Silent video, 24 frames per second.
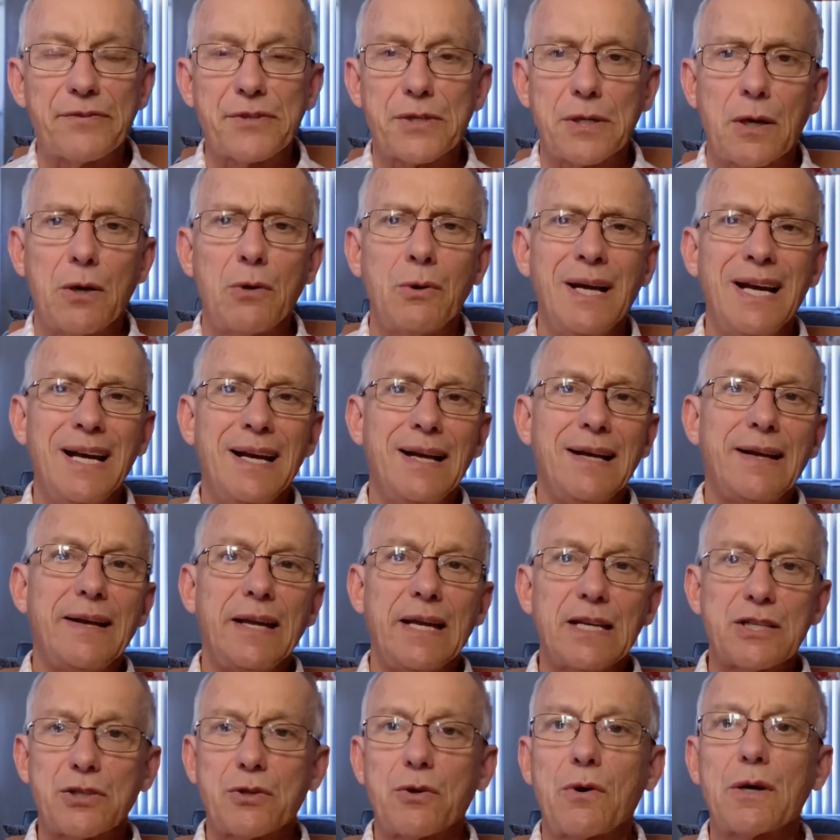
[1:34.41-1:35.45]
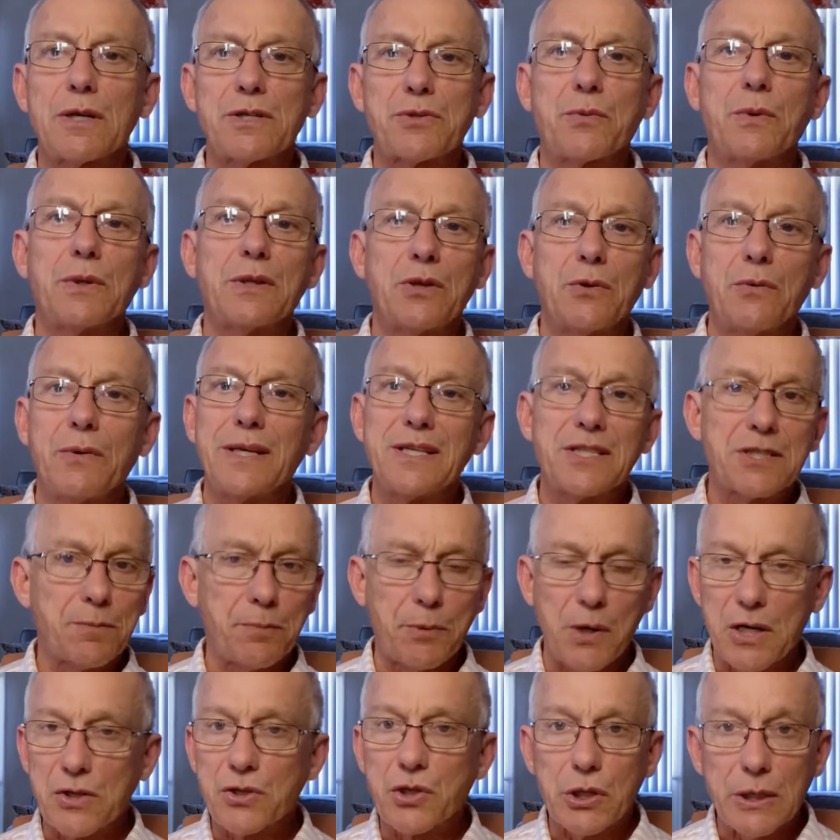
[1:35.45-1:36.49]
So it starts with doing
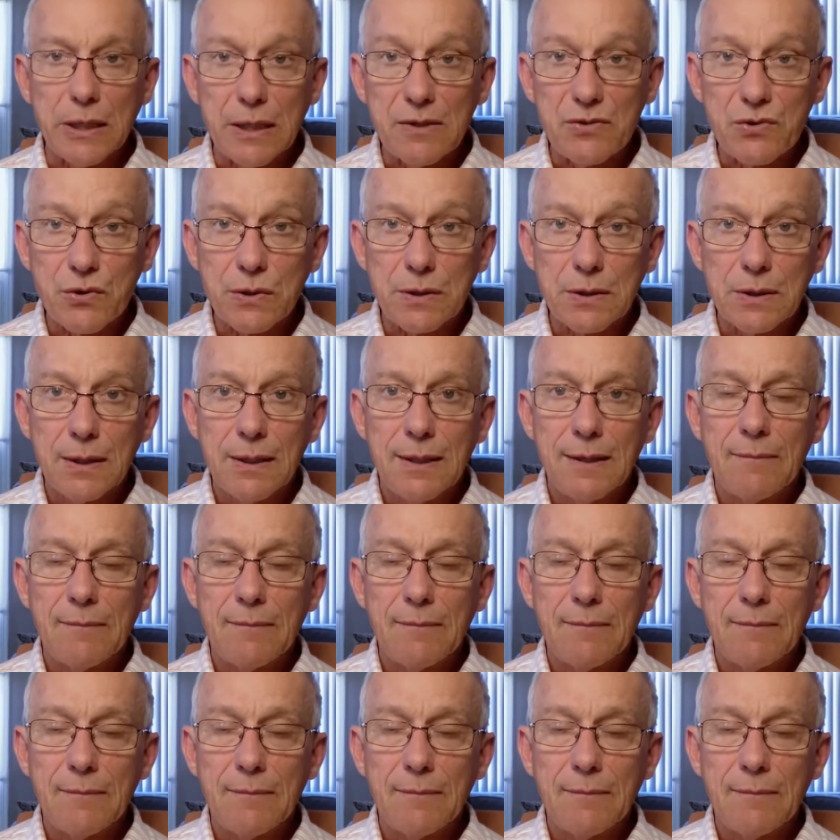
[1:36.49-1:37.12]
spreadsheets.